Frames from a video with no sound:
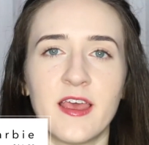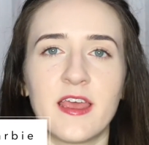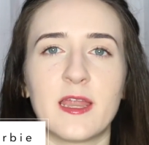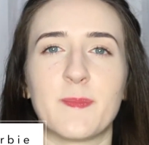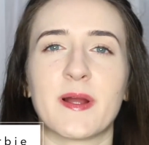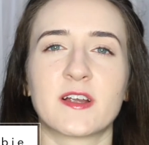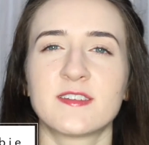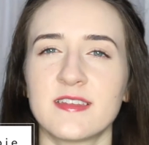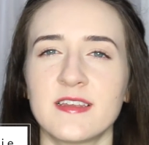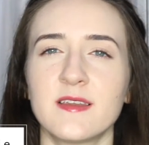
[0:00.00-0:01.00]
in
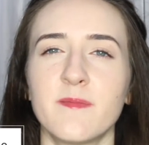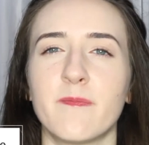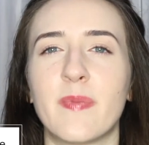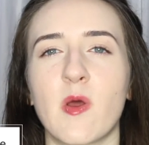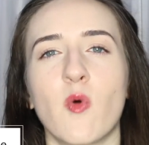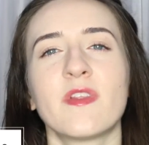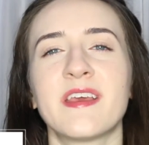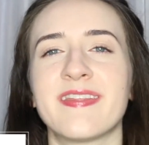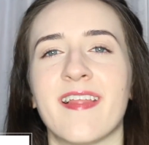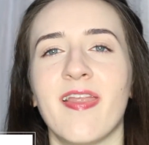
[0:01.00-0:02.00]
person, but
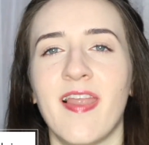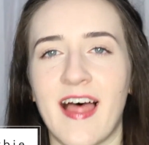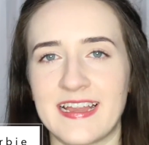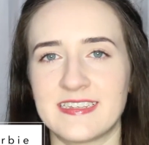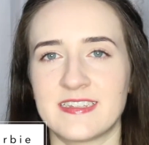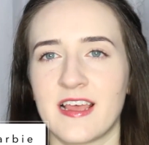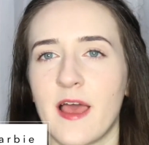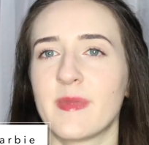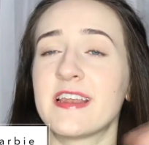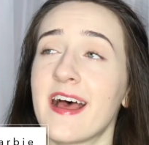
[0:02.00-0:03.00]
only in the light.
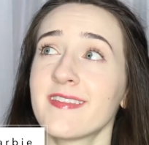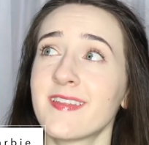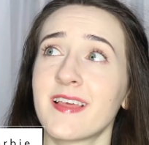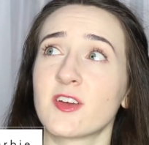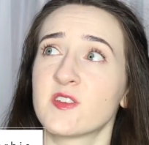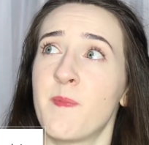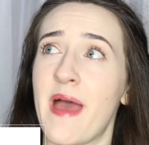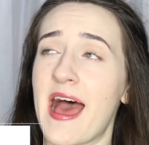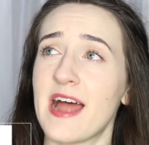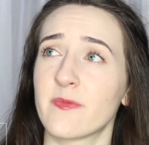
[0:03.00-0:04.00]
I mean, not that they looked
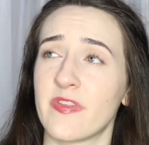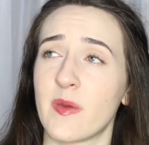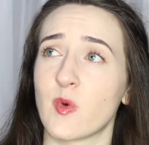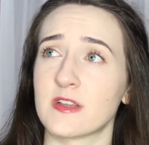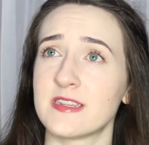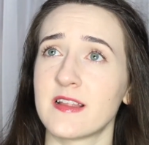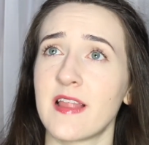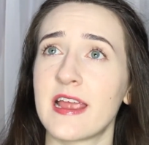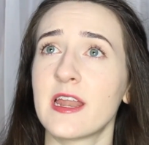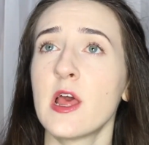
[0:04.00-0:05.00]
bad when they weren't in the
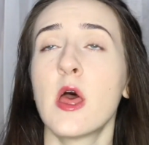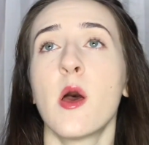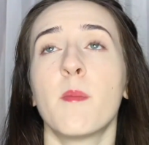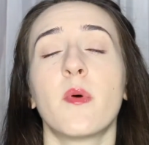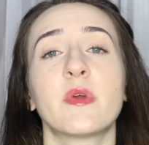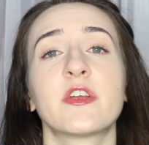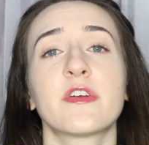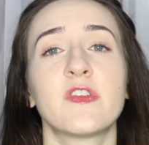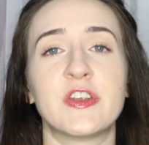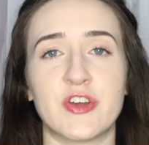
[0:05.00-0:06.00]
light, but when you're
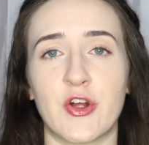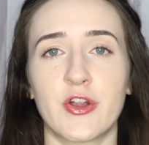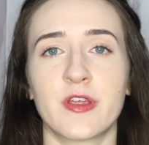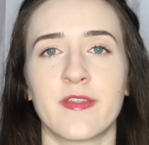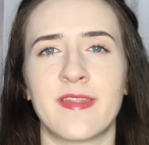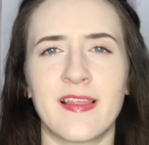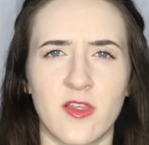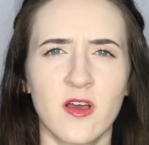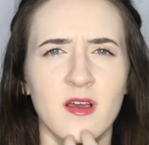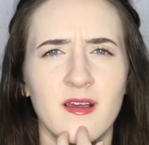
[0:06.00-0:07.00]
in the dark, they
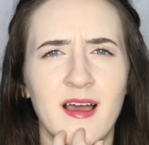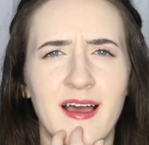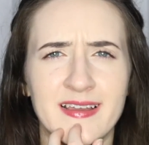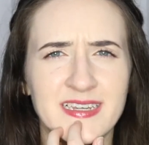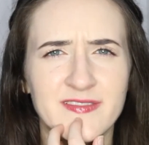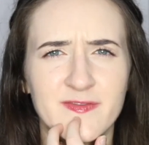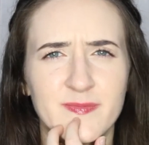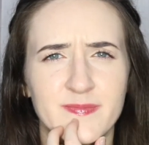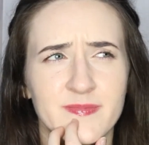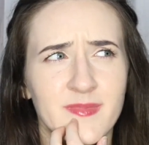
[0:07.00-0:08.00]
look kind of
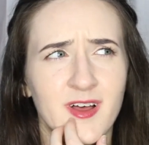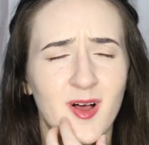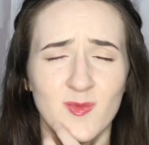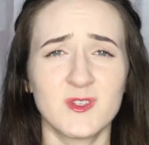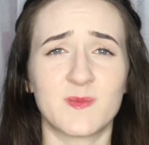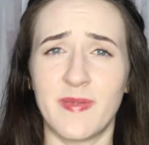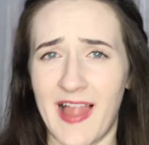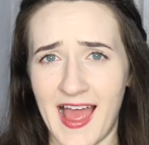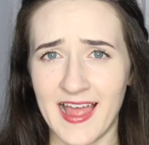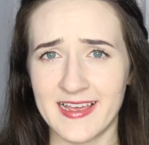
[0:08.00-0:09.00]
almost
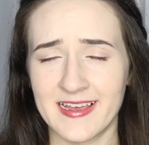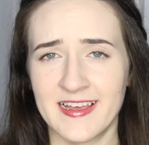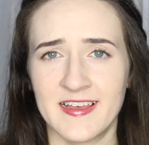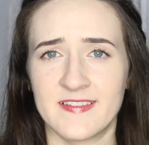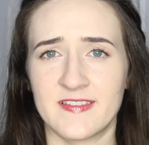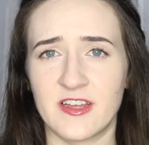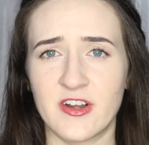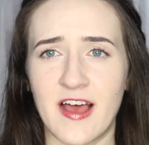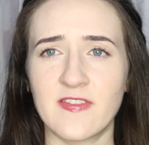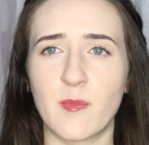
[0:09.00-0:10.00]
black. They're
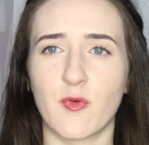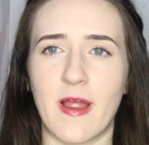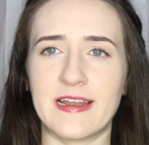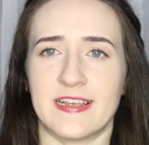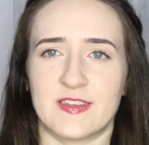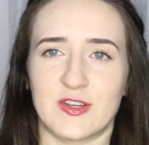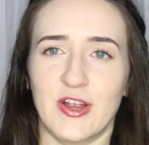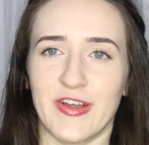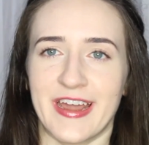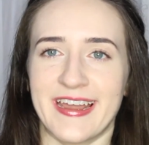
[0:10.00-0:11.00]
not the brightest
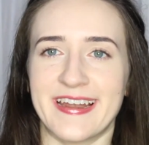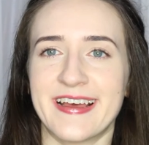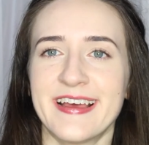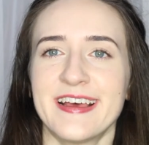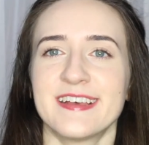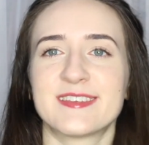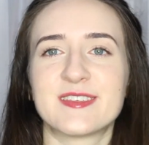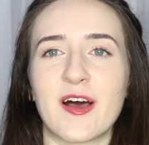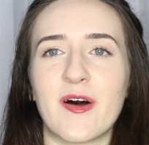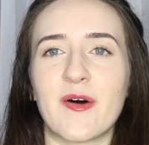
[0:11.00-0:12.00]
green.
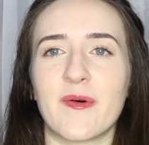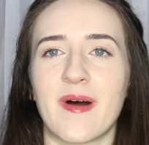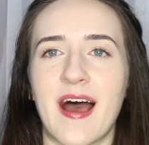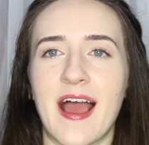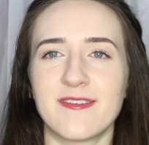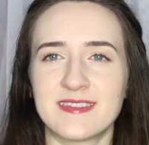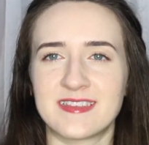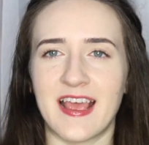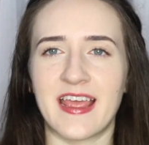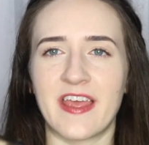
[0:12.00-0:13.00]
So I would
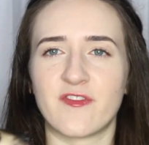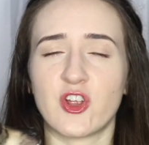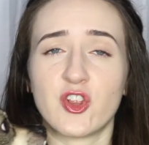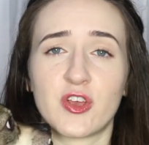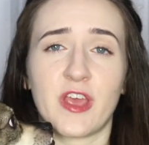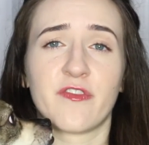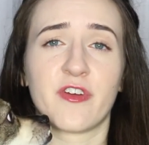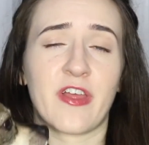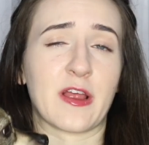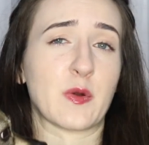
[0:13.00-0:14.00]
say if you're looking
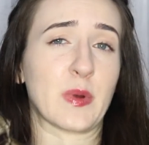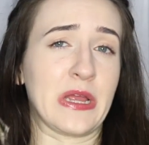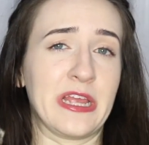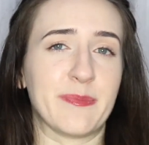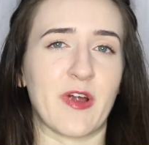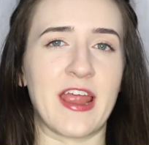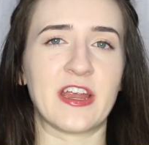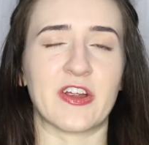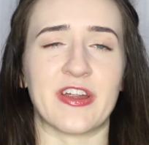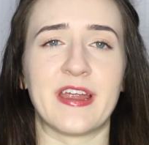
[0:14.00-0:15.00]
for like a really
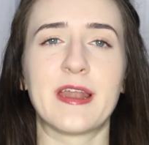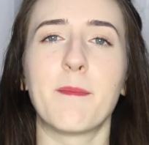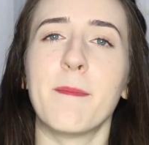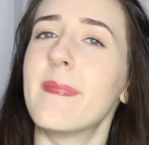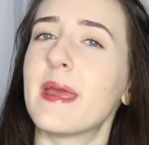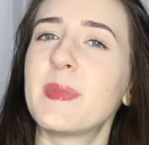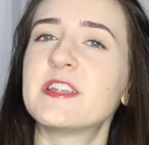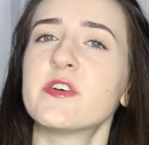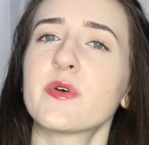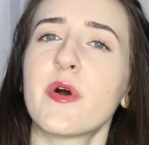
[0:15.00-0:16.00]
bright green, maybe
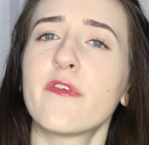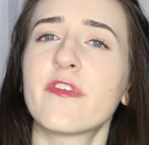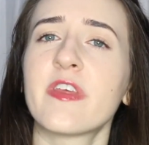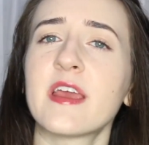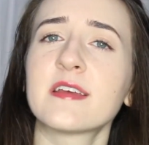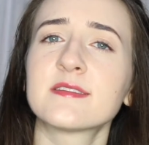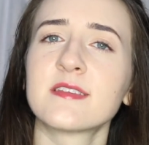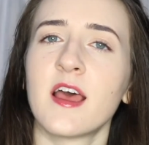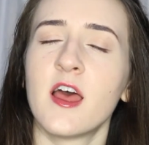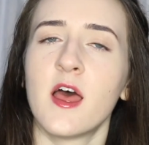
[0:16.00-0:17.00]
don't go for
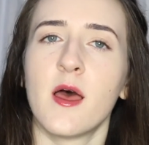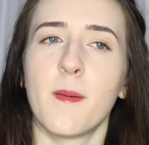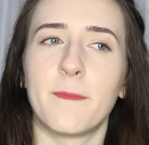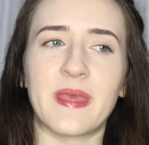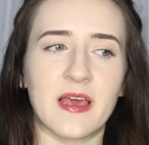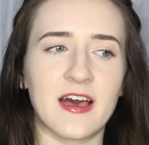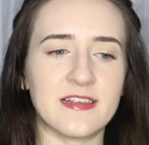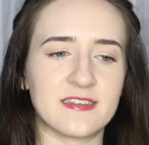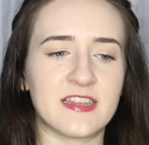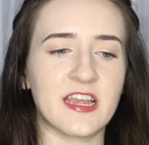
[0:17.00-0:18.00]
these,
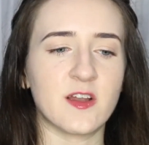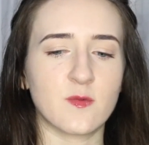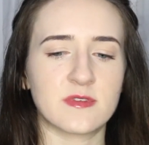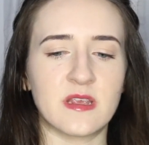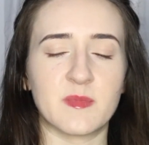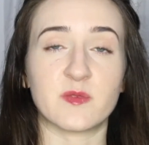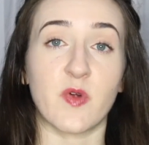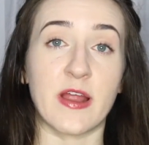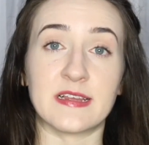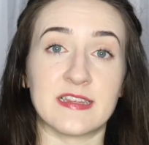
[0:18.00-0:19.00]
because they don't seem as
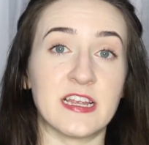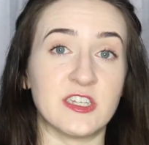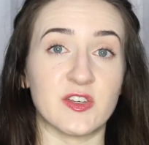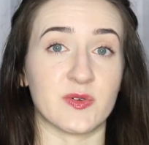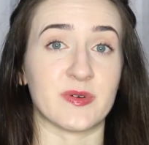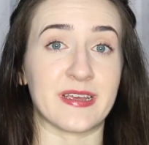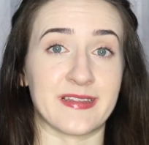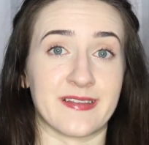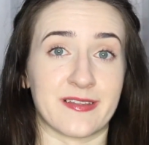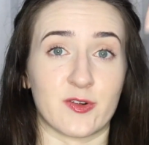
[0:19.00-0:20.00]
bright as they do
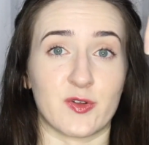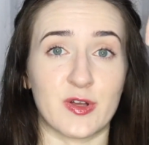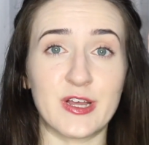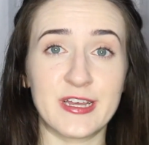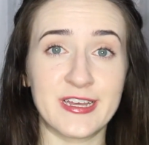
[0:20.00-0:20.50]
in the little